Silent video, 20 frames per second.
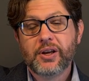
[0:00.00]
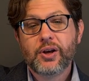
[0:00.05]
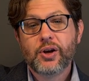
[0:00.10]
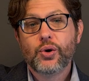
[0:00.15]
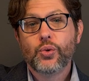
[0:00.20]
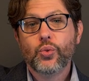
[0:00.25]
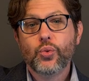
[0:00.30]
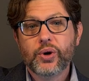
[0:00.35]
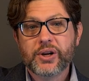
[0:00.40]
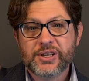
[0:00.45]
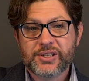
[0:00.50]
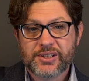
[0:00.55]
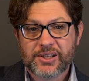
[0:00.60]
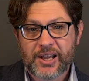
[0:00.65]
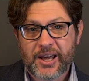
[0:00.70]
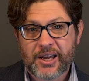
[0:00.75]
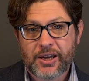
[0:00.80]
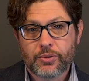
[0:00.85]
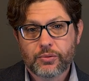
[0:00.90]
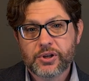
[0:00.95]
what is
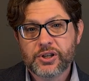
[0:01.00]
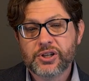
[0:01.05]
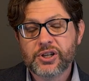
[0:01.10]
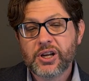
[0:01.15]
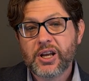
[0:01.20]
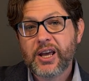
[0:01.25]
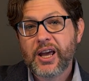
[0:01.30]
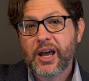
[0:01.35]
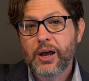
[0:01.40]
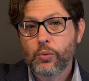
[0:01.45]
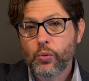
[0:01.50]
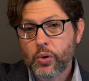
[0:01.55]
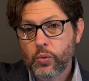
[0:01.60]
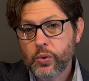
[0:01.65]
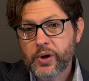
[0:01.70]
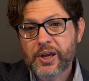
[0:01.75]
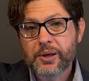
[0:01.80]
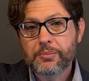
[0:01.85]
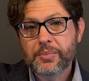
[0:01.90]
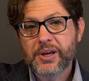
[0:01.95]
language and what we
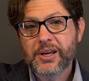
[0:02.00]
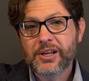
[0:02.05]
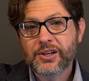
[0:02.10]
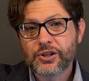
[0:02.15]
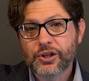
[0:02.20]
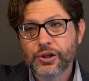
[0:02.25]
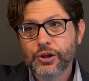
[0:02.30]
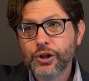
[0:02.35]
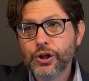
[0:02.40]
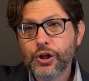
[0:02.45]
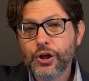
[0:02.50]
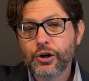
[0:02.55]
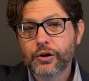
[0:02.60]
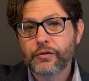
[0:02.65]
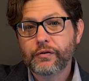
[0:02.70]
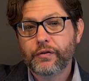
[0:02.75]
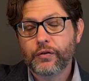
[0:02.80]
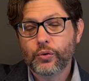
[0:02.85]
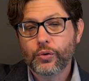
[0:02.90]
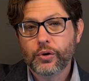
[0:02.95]
can begin to look
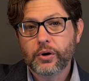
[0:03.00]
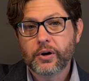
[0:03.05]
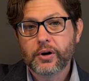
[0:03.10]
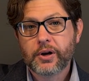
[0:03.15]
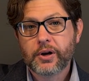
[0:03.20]
for